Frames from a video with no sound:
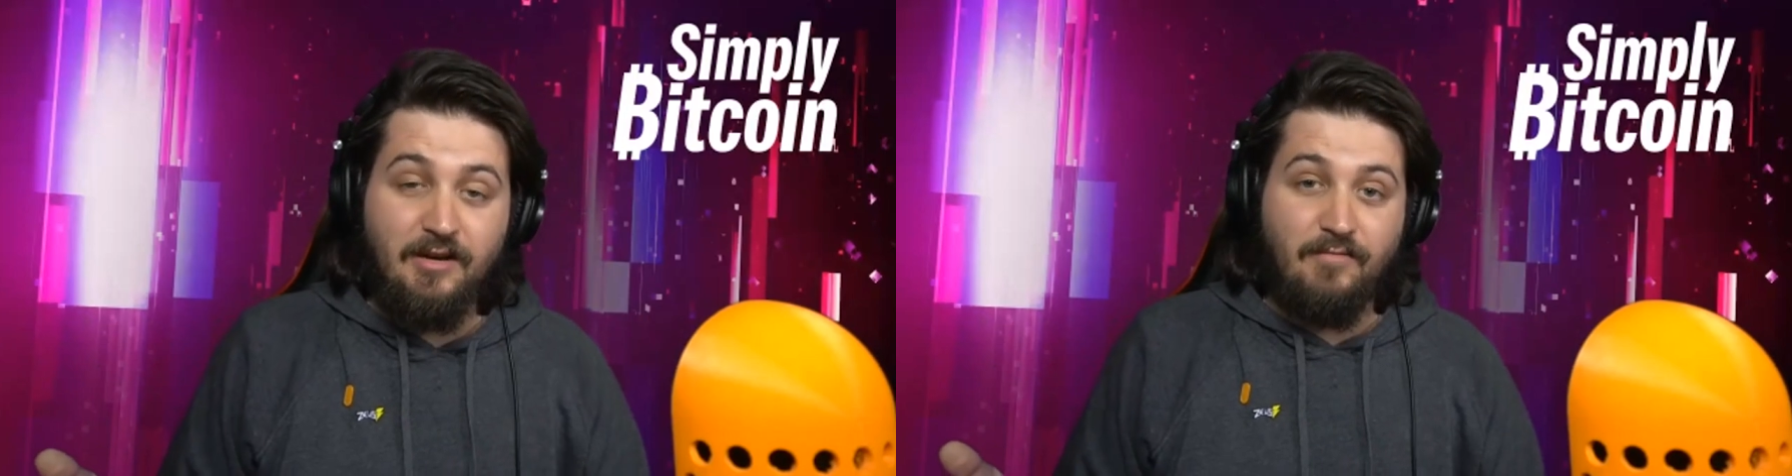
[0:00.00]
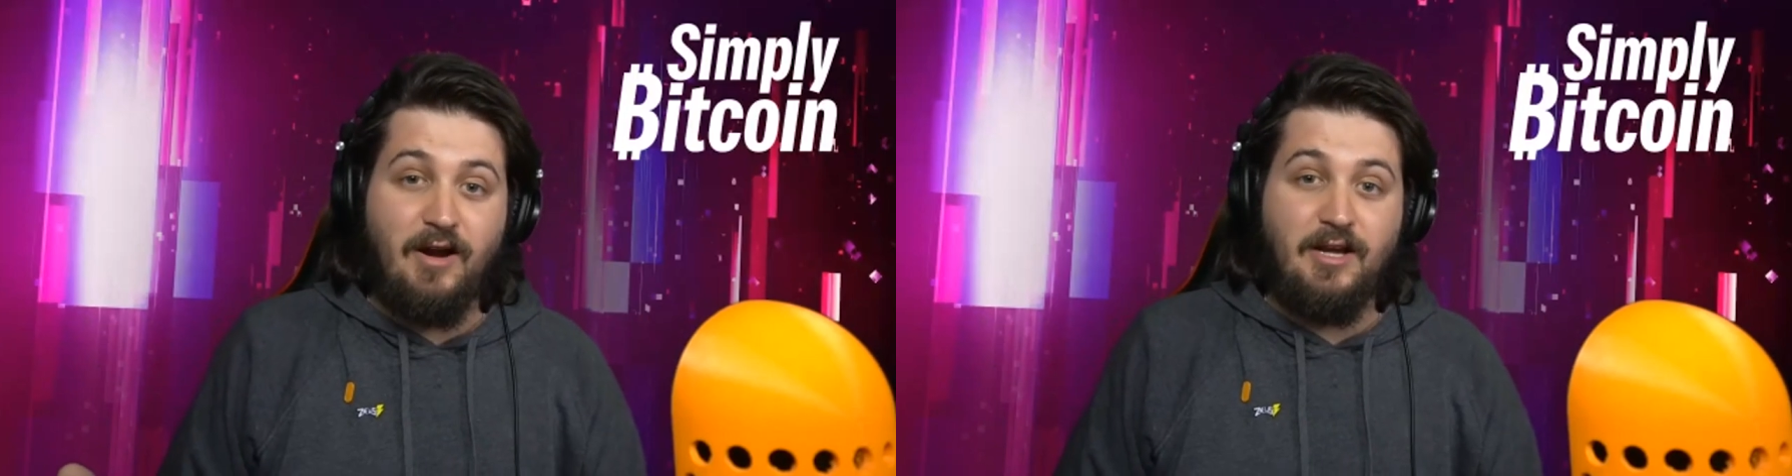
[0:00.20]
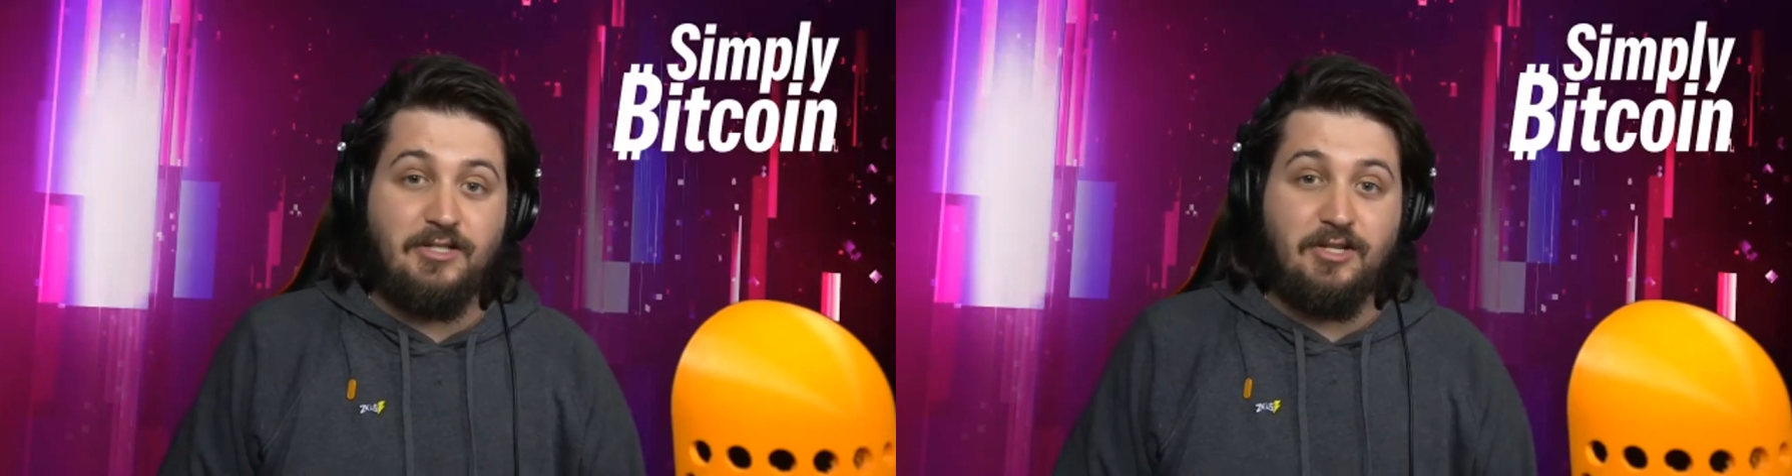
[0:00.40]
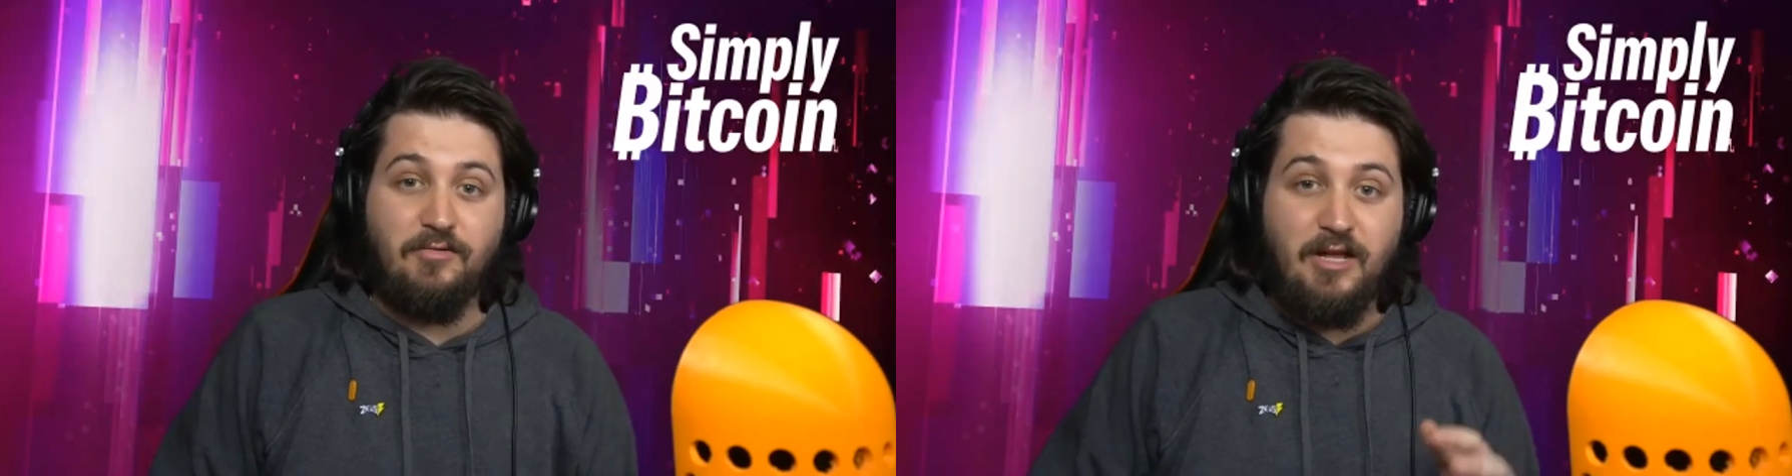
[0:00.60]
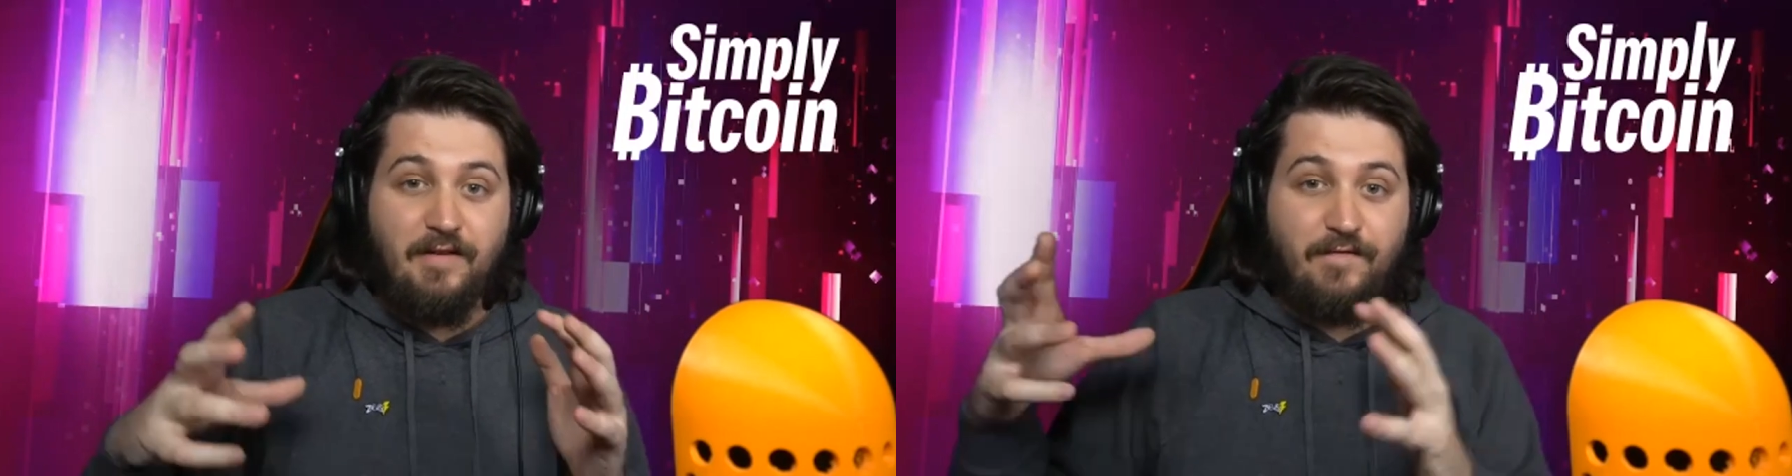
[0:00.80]
right?
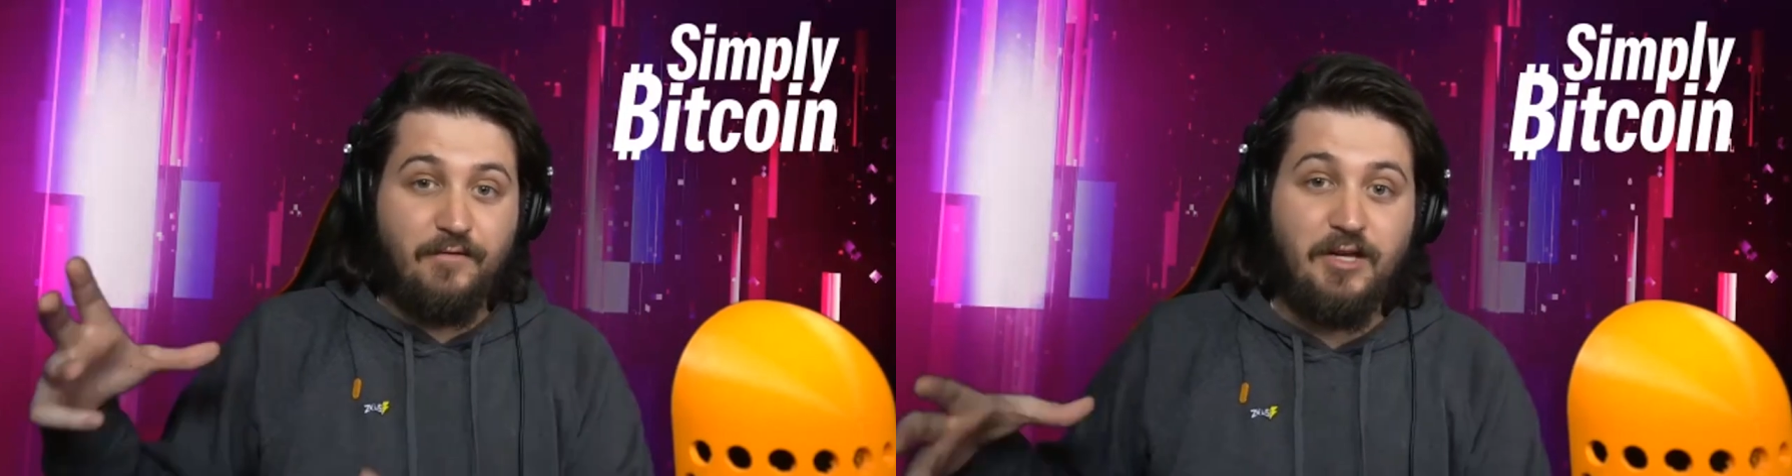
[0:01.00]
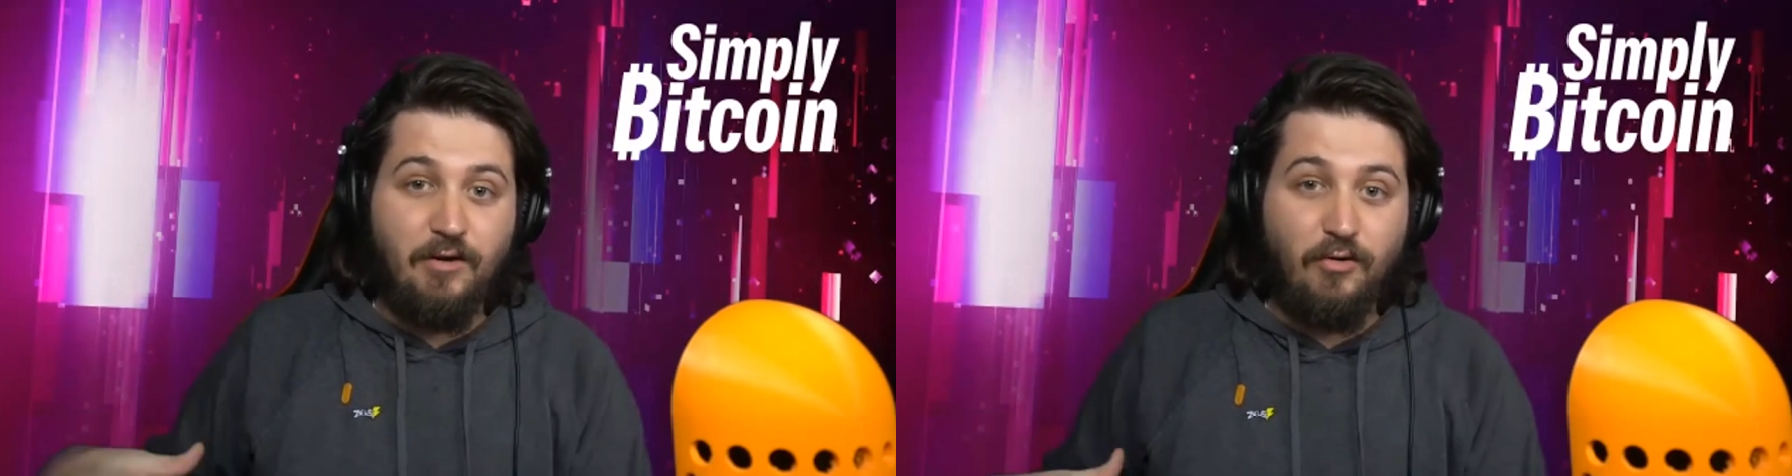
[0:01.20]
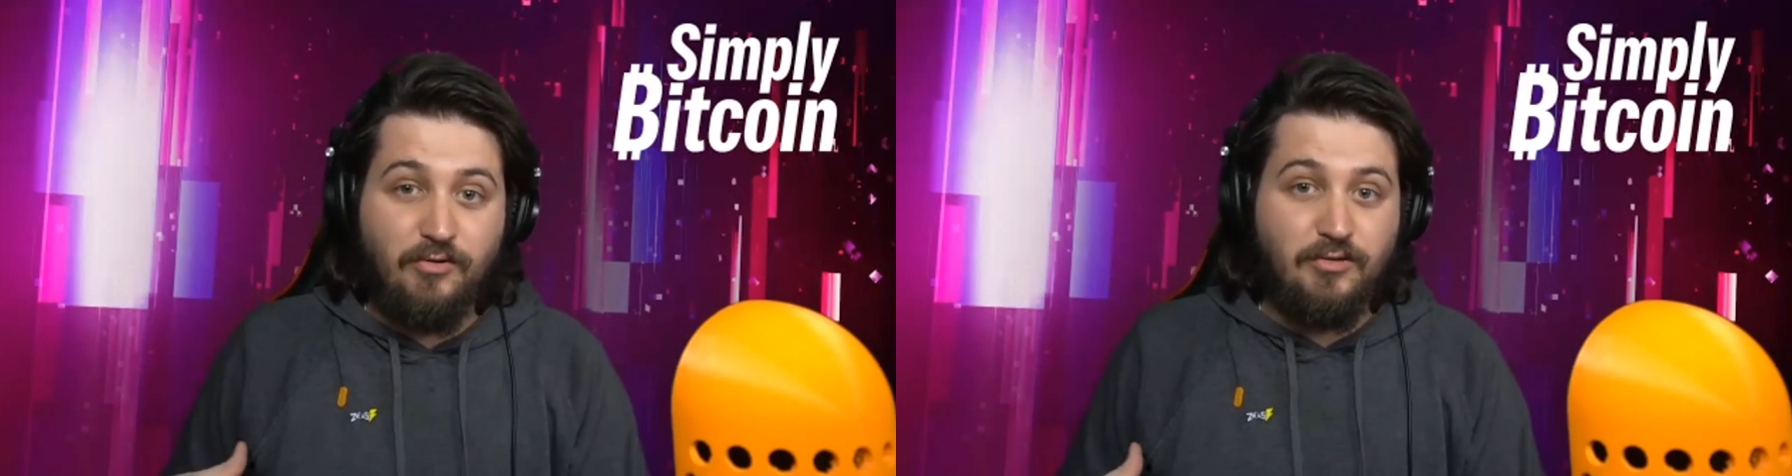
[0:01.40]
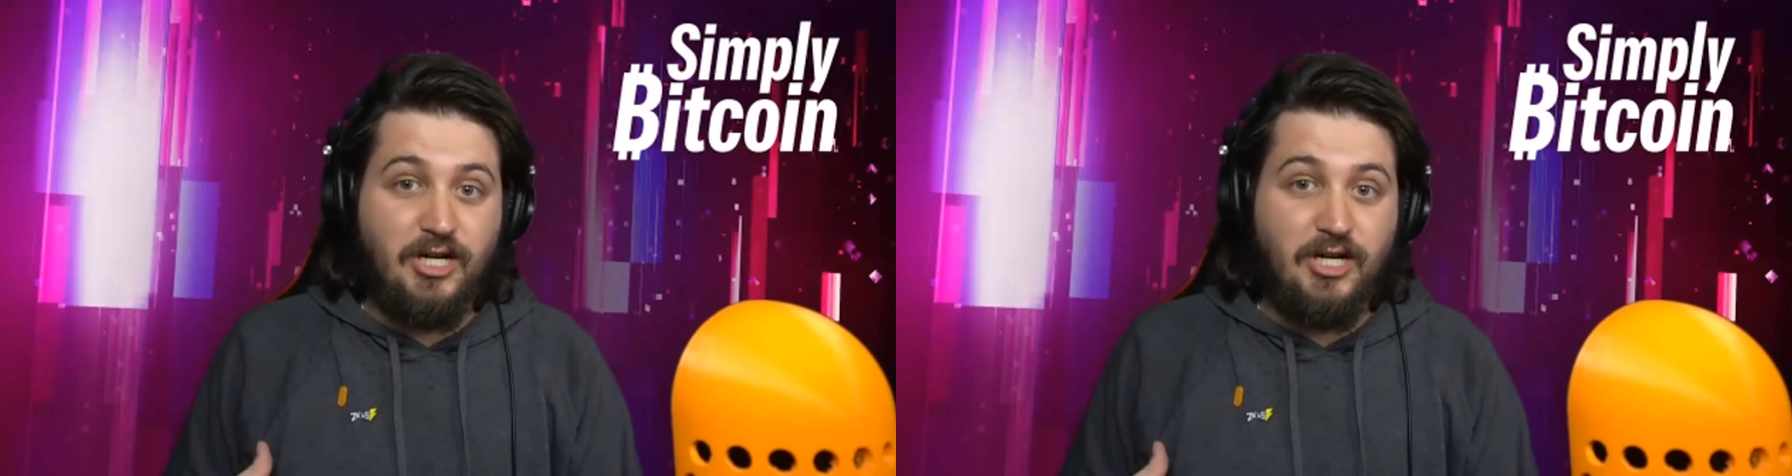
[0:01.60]
So like for the older